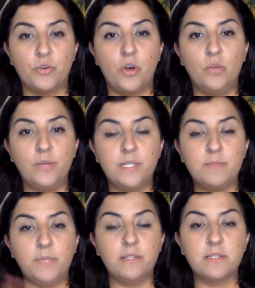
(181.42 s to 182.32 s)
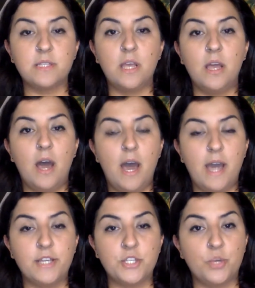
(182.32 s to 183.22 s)
always means
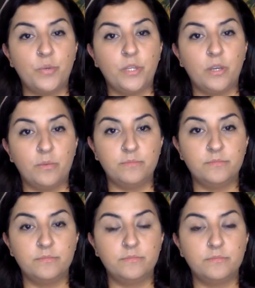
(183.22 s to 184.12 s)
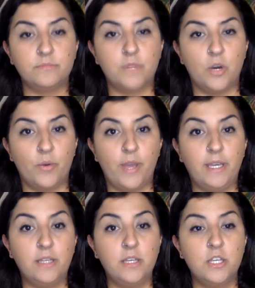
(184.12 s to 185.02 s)
high sodium,
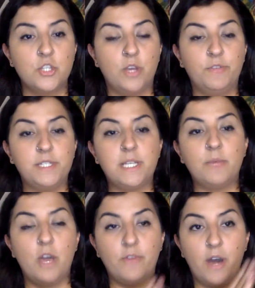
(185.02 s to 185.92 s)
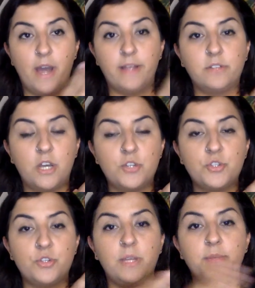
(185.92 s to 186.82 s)
okay? So every time you have high
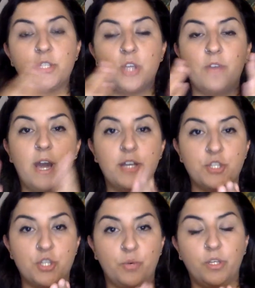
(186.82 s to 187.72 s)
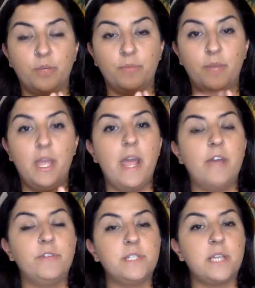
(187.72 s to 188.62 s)
aldosterone, that means you have high sodium.
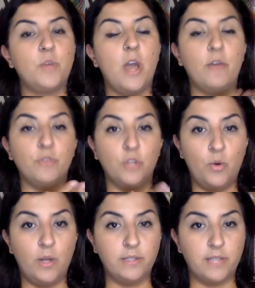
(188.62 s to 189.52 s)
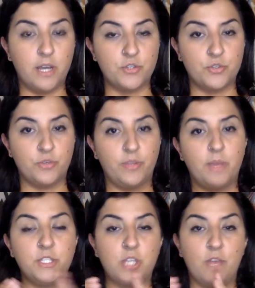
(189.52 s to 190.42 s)
Every time you have low aldosterone, that
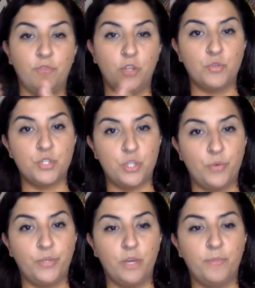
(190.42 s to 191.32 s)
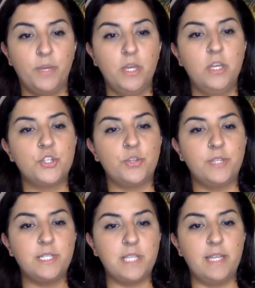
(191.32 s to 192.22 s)
means you have low sodium. So
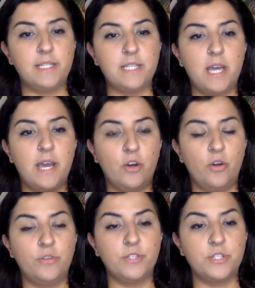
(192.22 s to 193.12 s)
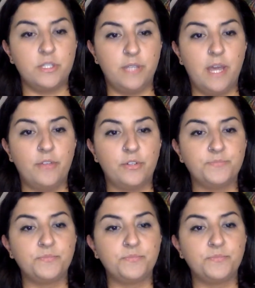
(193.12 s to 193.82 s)
this kind of tie all this together.